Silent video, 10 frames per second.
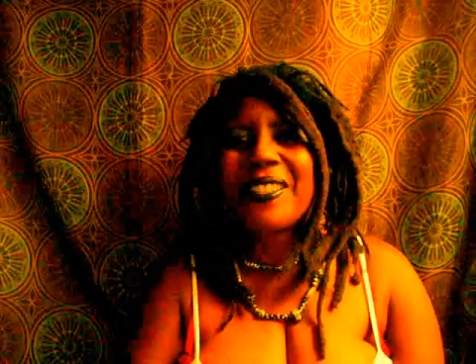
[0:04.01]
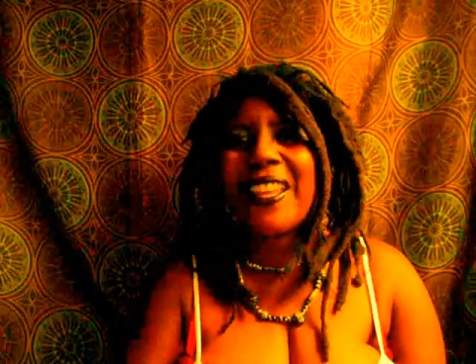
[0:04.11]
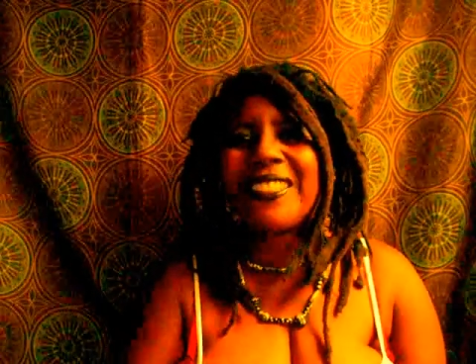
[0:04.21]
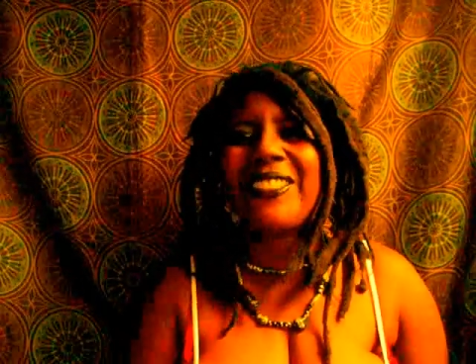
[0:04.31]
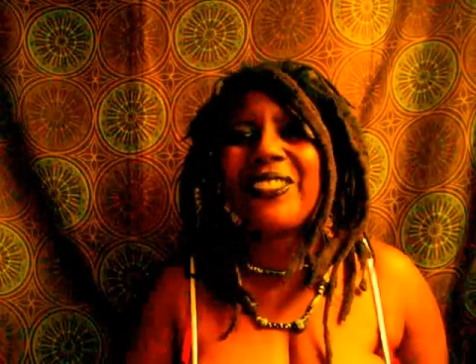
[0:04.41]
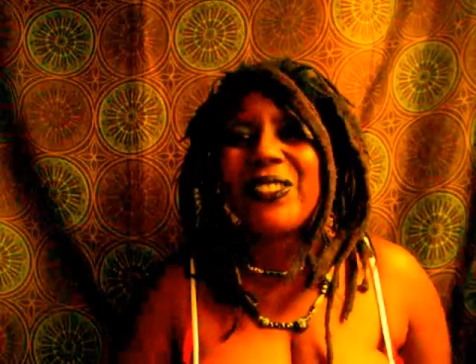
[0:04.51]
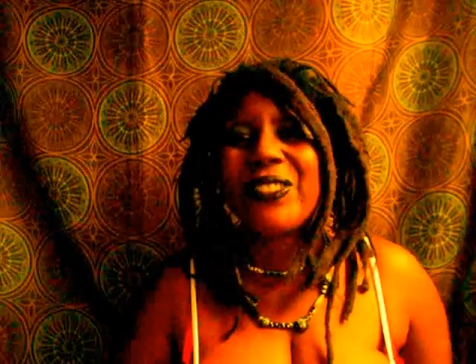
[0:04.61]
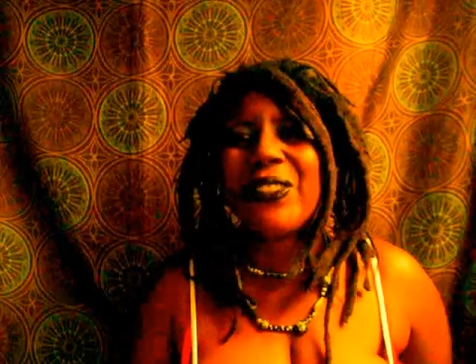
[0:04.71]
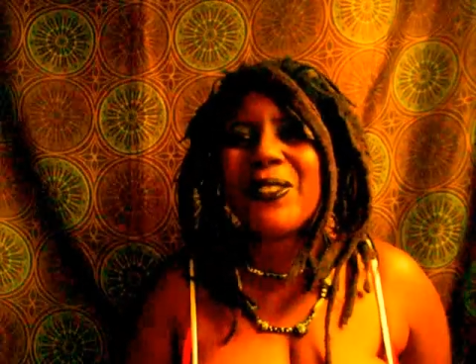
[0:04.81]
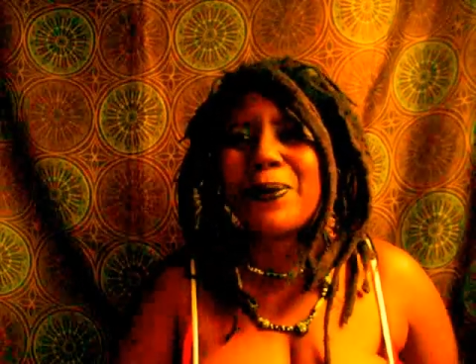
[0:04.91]
I like to do a
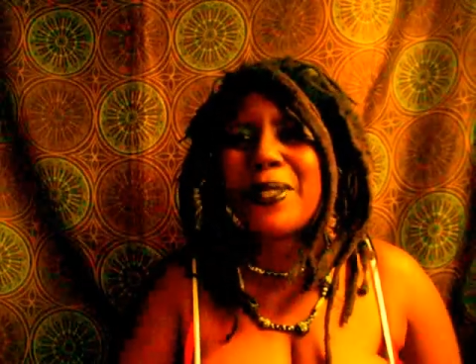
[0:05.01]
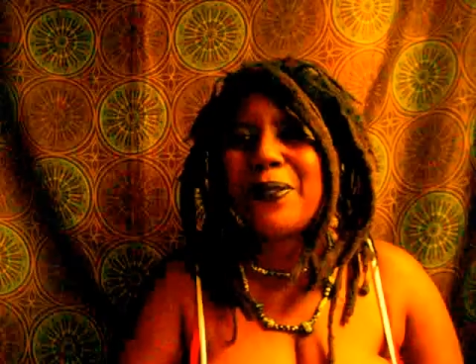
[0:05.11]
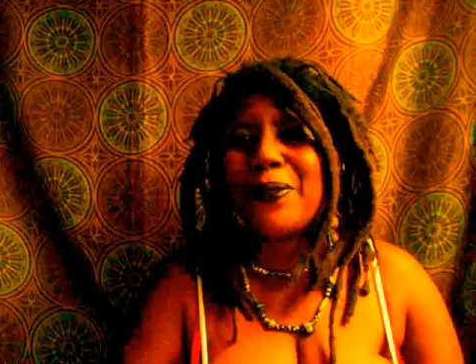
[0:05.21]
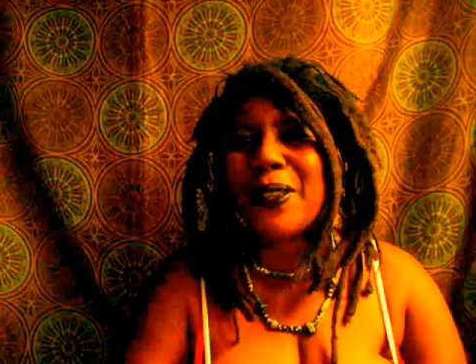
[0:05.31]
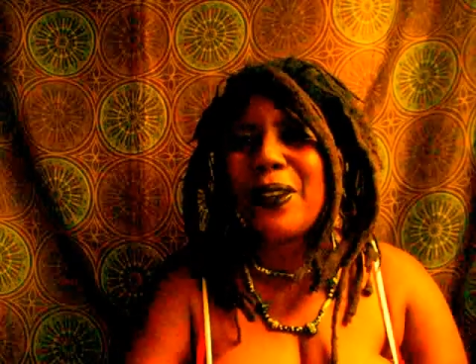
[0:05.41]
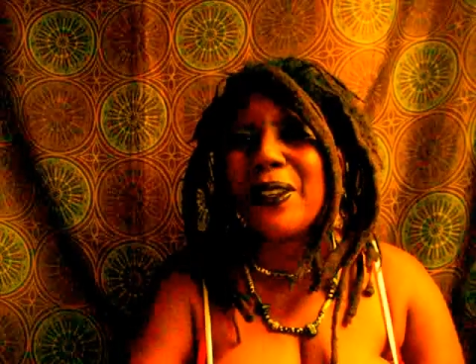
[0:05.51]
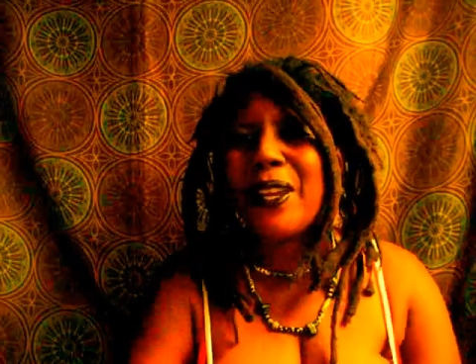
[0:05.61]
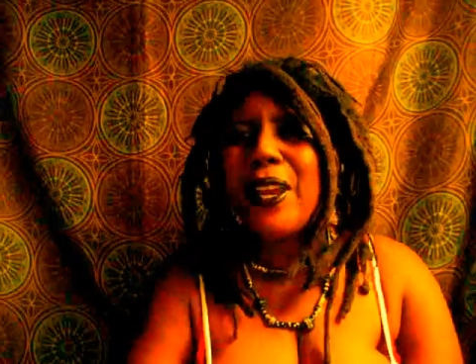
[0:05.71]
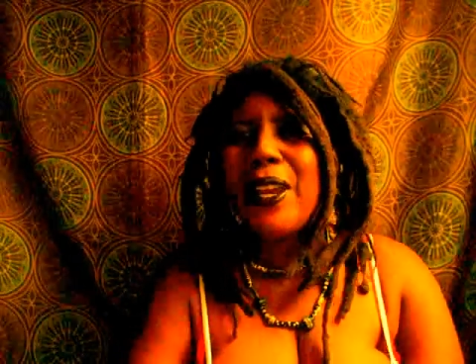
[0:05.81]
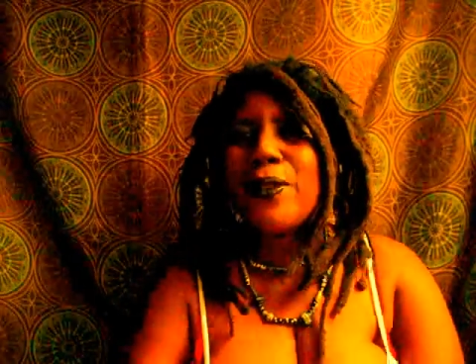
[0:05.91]
show sometimes called
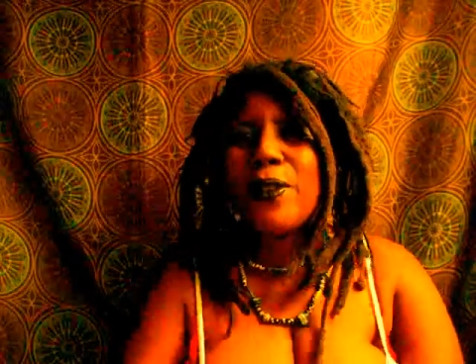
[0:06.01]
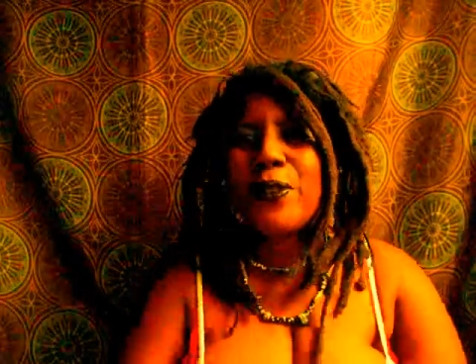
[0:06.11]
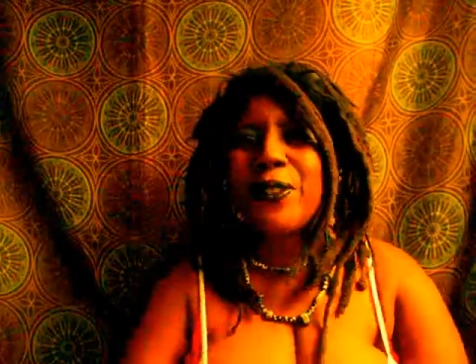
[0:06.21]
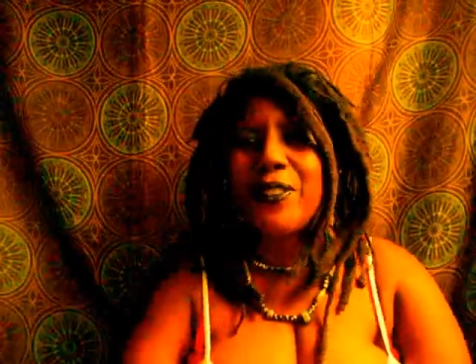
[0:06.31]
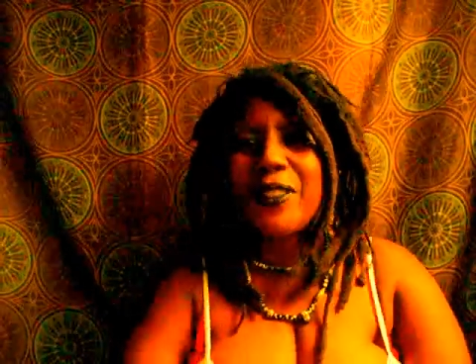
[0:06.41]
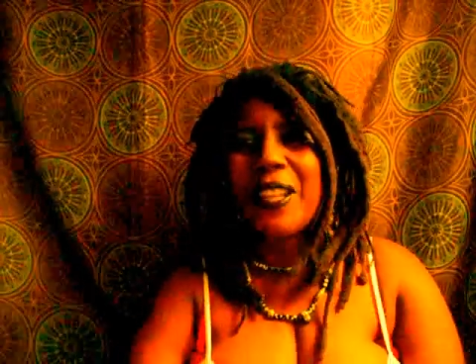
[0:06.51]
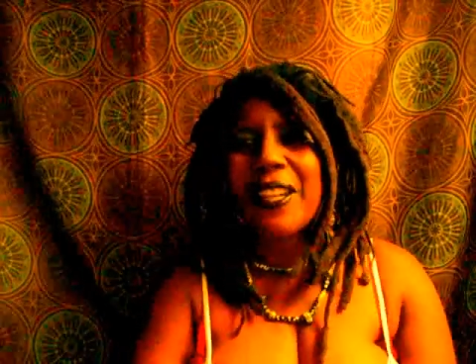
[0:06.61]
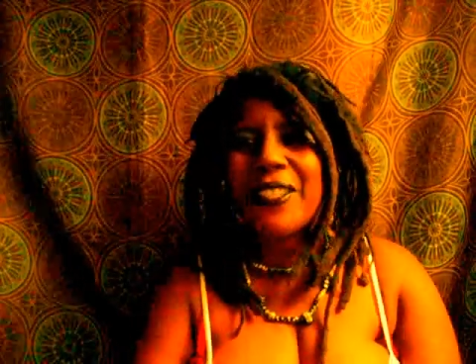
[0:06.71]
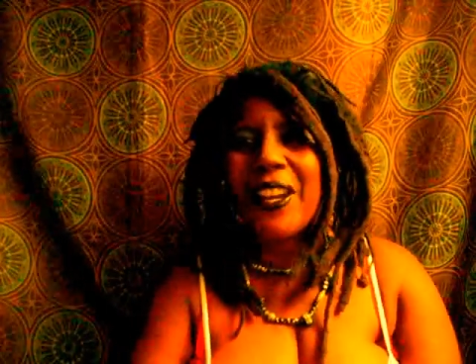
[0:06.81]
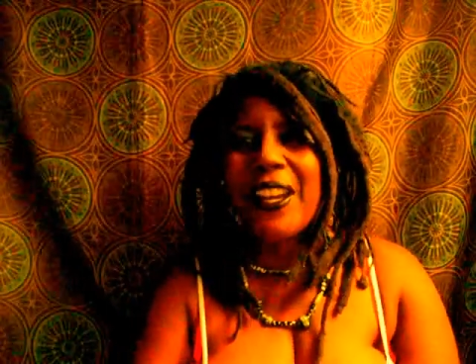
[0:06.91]
Freeform
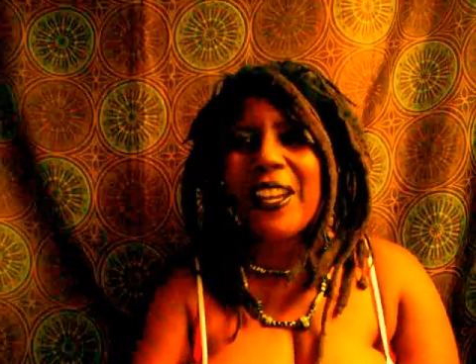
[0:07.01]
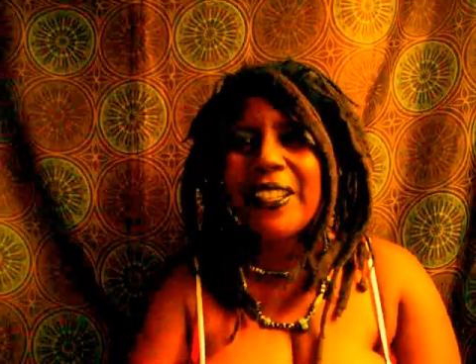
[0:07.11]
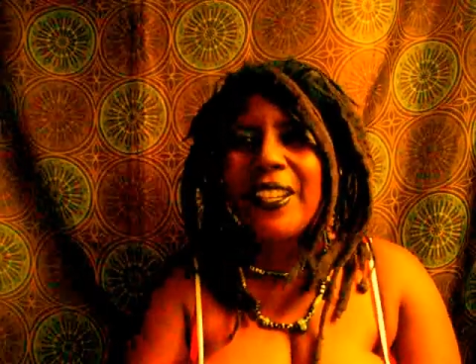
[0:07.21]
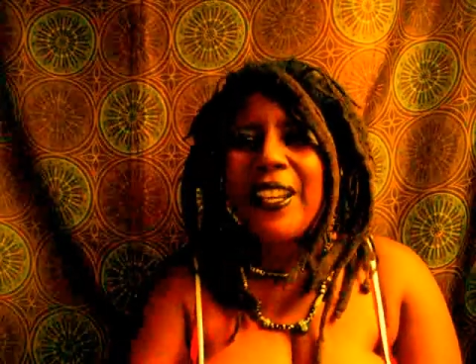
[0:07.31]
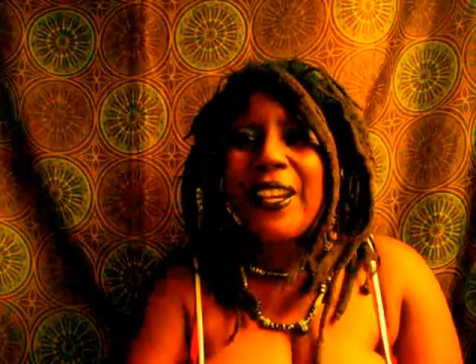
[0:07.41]
Dreadlock Talk.